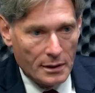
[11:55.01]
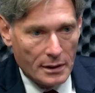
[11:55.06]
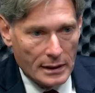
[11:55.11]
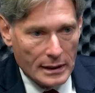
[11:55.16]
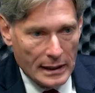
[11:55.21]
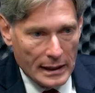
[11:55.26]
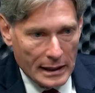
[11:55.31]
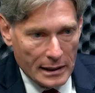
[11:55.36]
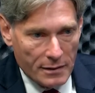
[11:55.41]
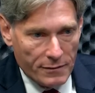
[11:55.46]

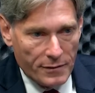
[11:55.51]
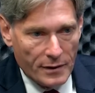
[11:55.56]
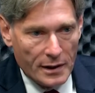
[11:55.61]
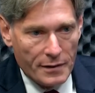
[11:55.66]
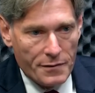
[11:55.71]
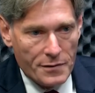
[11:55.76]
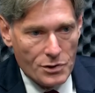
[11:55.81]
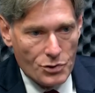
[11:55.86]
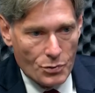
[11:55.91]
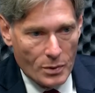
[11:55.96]
codify
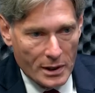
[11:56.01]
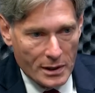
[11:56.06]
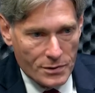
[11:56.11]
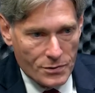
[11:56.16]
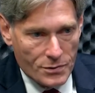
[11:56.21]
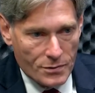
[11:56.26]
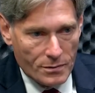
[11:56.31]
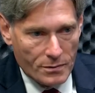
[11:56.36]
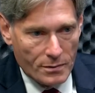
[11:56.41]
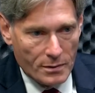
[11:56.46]
these
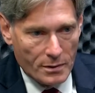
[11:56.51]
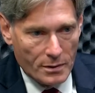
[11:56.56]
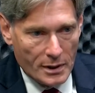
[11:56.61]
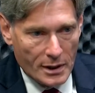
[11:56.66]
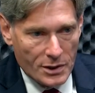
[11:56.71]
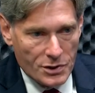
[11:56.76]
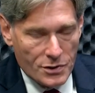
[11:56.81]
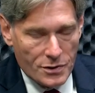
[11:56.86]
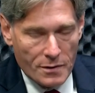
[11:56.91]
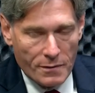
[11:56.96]
rights,
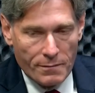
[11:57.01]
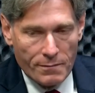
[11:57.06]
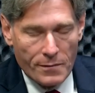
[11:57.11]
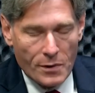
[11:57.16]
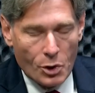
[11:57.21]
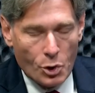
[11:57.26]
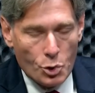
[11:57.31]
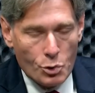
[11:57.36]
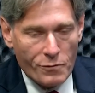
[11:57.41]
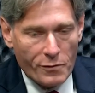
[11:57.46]
as the
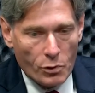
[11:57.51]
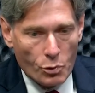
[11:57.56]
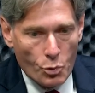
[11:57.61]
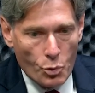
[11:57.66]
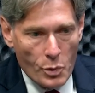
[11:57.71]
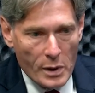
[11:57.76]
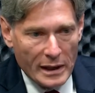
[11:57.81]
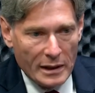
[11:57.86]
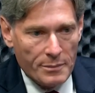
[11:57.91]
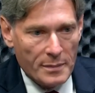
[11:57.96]

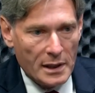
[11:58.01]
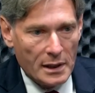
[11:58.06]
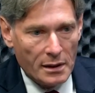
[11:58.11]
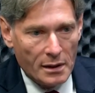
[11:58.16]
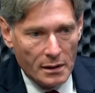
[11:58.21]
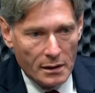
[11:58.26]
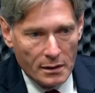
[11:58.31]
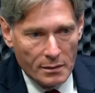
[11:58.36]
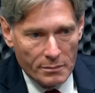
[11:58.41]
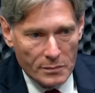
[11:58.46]
overwhelming
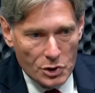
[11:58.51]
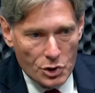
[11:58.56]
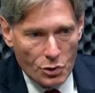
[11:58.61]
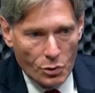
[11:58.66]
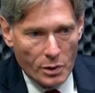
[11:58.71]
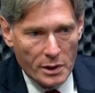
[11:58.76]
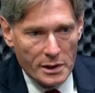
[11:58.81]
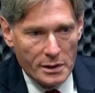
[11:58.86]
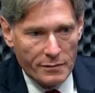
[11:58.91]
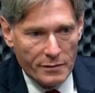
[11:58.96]

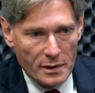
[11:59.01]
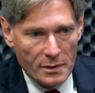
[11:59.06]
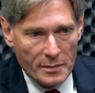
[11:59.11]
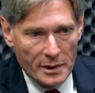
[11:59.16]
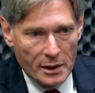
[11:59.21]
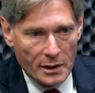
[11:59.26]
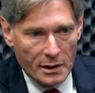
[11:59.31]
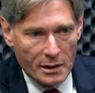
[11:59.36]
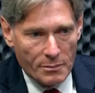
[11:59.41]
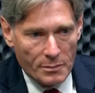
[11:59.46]
majority of the
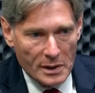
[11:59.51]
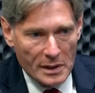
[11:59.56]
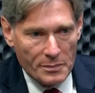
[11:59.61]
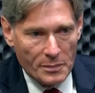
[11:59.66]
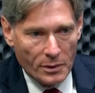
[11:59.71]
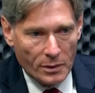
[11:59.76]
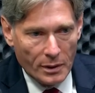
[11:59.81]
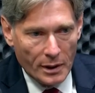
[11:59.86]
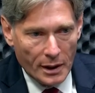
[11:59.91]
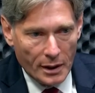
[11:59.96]
American
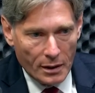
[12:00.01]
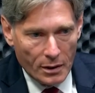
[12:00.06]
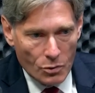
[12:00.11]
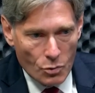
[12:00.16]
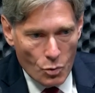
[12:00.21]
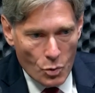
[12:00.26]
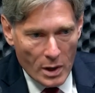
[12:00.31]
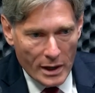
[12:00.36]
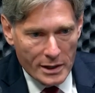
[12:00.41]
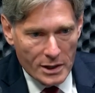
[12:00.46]
people
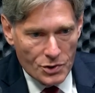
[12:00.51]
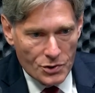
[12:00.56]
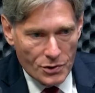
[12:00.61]
want us